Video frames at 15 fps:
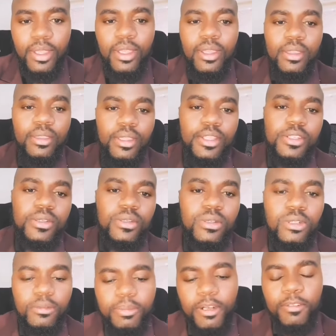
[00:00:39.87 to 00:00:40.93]
This
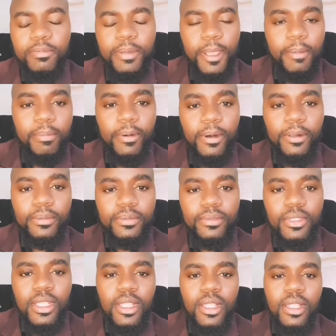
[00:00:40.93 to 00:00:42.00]
group of people,
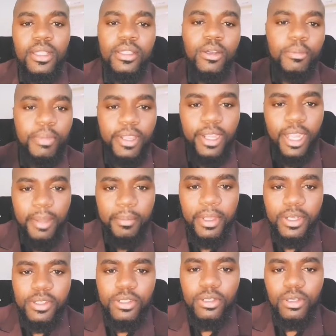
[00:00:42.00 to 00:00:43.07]
they'll be
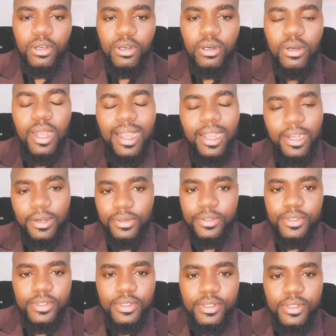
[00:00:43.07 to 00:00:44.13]
coming to your house.
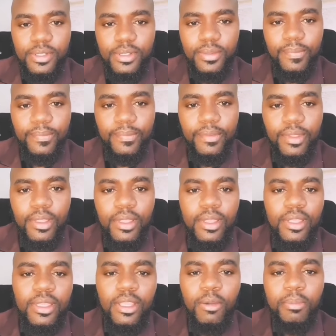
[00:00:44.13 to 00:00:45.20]

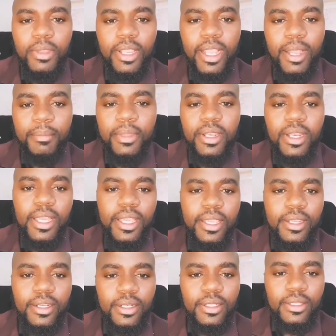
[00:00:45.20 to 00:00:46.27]
They'll be coming like
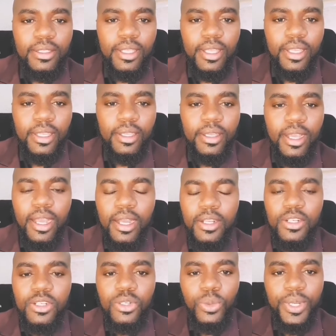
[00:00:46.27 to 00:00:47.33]
they are
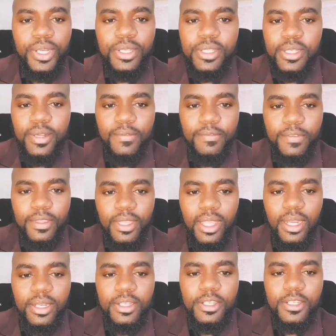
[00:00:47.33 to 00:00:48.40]
doing something that
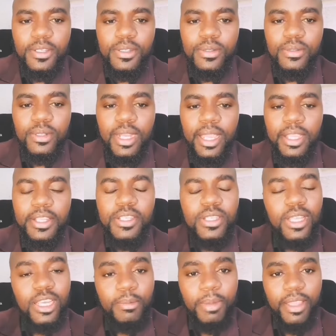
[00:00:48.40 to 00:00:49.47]
is like
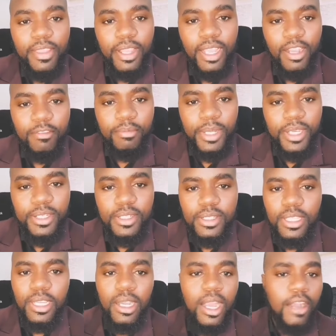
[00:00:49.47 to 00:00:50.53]
sent by the government. They
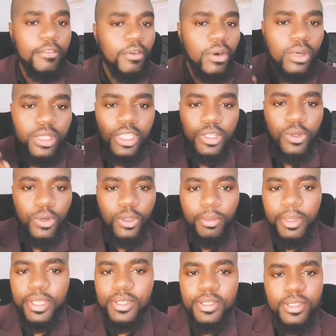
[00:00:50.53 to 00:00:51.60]
have all the
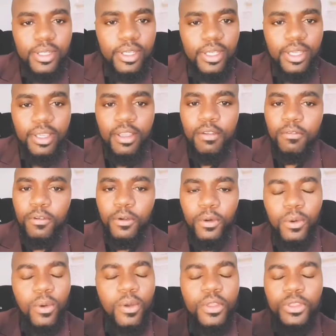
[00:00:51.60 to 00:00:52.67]
documents for
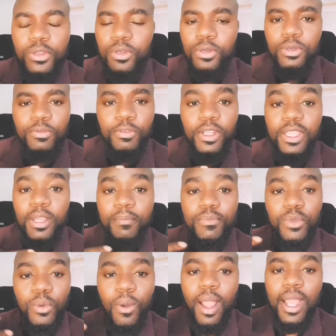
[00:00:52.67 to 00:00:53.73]
you for them
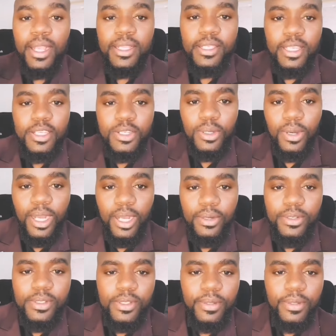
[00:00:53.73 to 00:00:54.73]
to access your house.